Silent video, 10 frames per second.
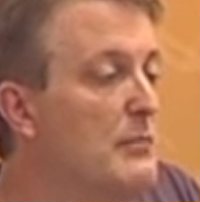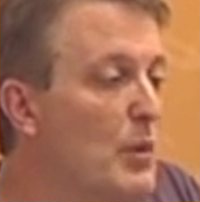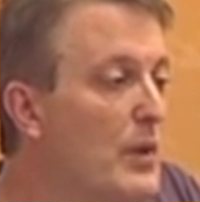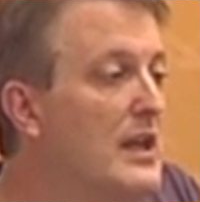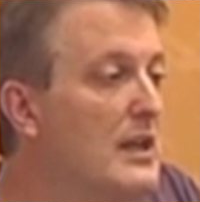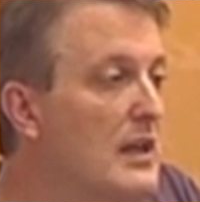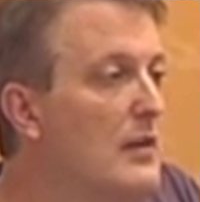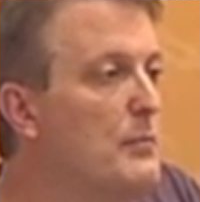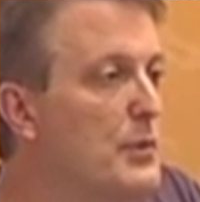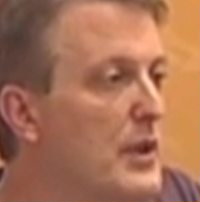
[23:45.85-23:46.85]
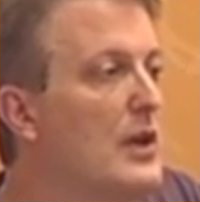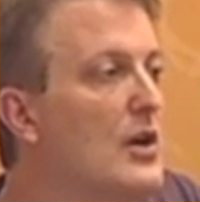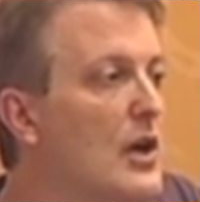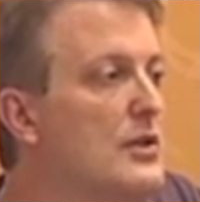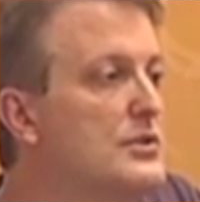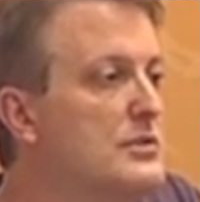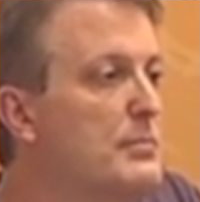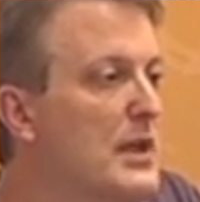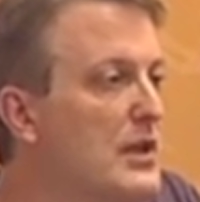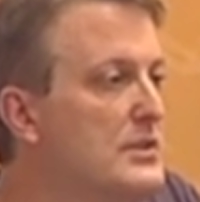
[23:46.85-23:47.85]
but we can come pretty close
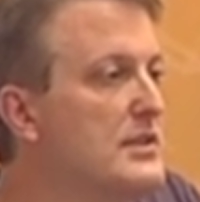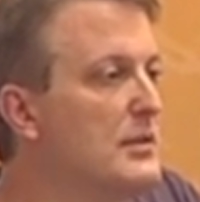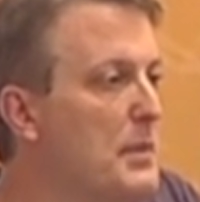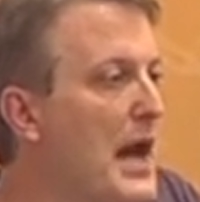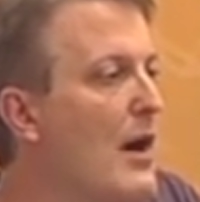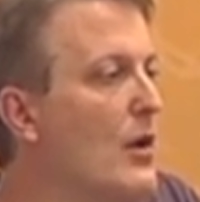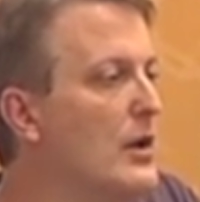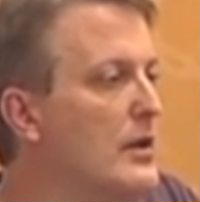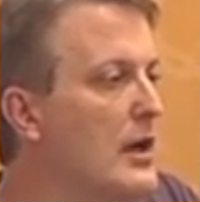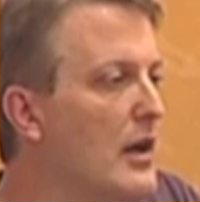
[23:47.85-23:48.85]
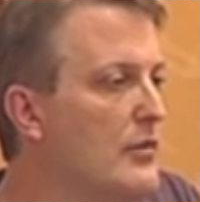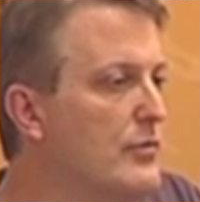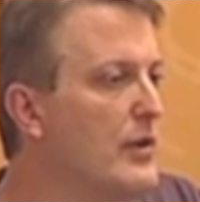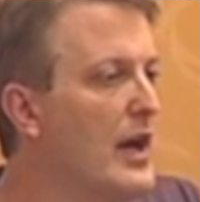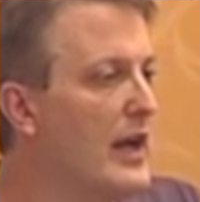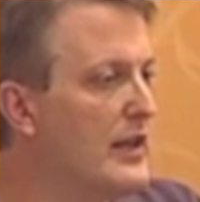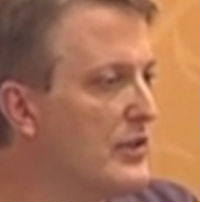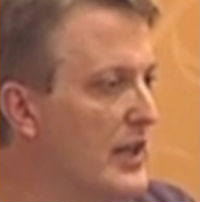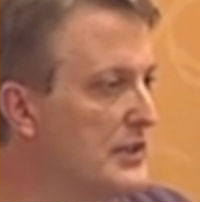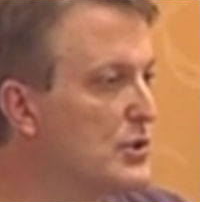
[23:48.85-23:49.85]
because of the power of uh,
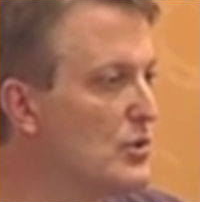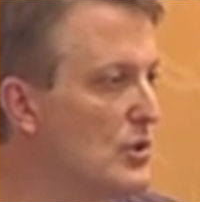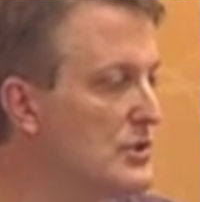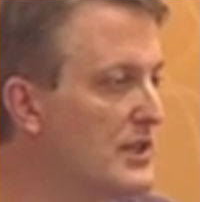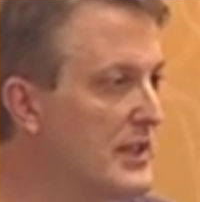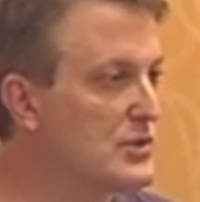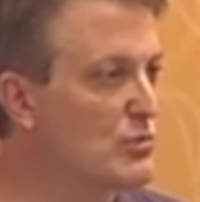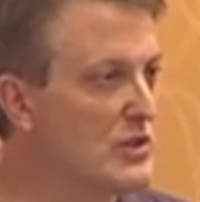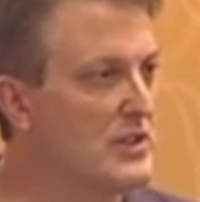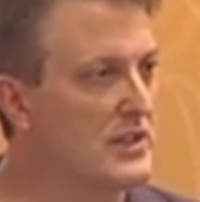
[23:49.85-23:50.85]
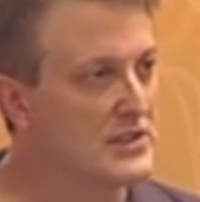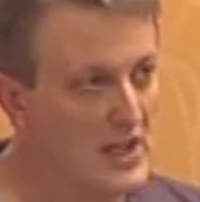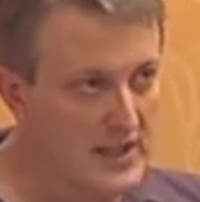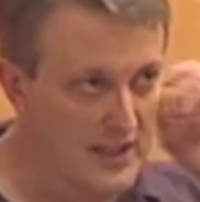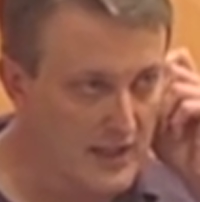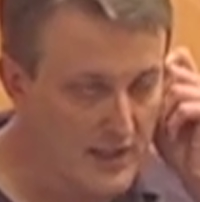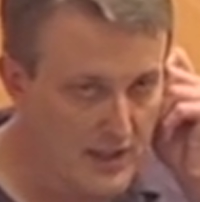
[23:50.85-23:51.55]
internet tools. And it's really exciting